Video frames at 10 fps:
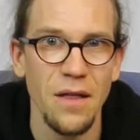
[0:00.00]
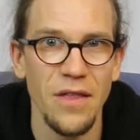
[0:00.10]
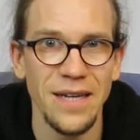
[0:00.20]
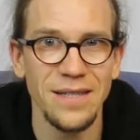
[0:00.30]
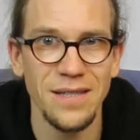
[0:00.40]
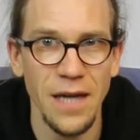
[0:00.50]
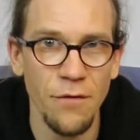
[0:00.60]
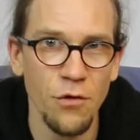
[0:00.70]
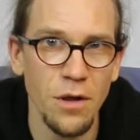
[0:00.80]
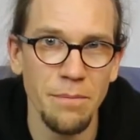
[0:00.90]
that
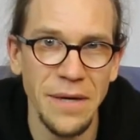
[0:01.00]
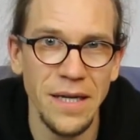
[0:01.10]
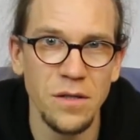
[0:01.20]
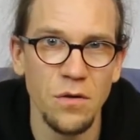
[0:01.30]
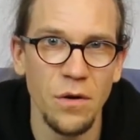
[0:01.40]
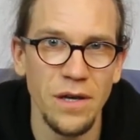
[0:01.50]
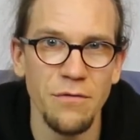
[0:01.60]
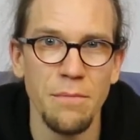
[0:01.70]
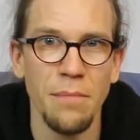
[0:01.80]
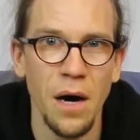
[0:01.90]
several beats or
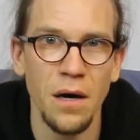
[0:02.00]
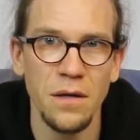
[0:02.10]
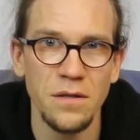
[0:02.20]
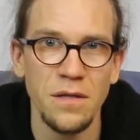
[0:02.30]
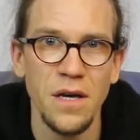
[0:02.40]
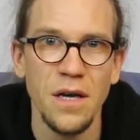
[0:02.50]
even bars